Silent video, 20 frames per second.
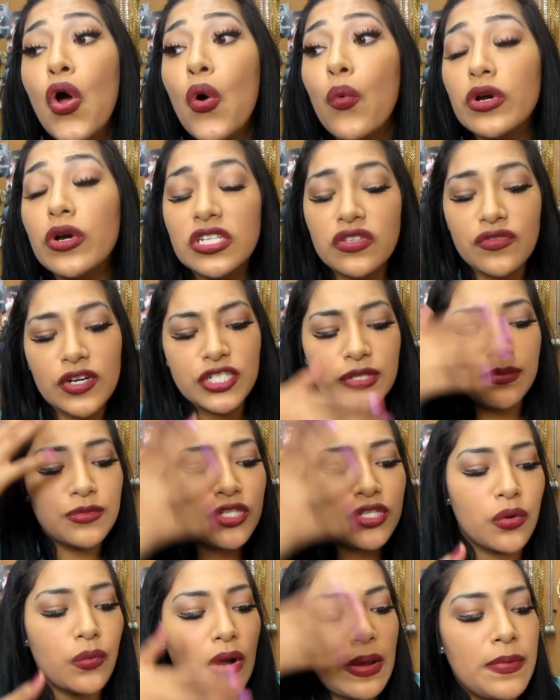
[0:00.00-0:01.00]
Went to the restroom and
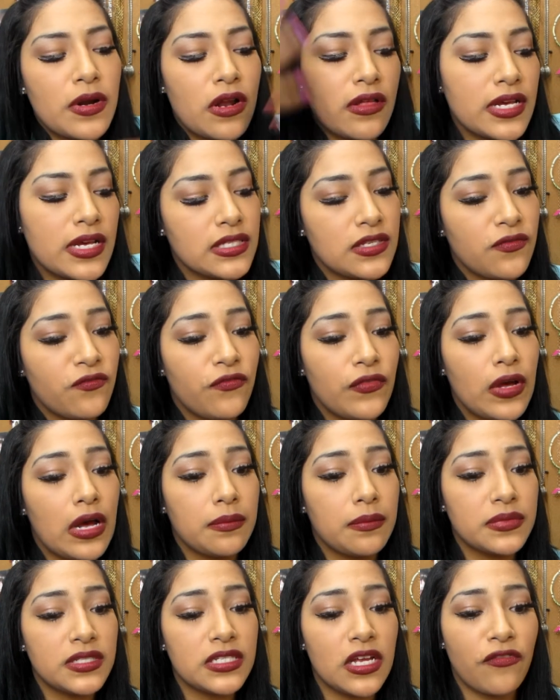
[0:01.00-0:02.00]
start wiping all that
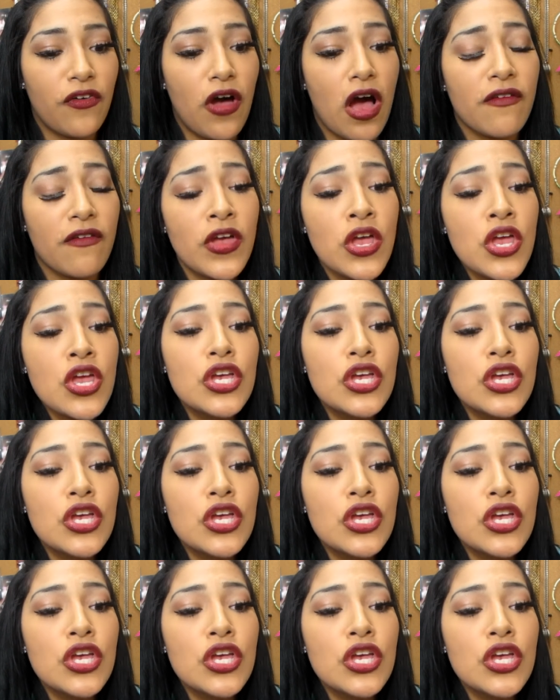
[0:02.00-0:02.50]
um, stuff off.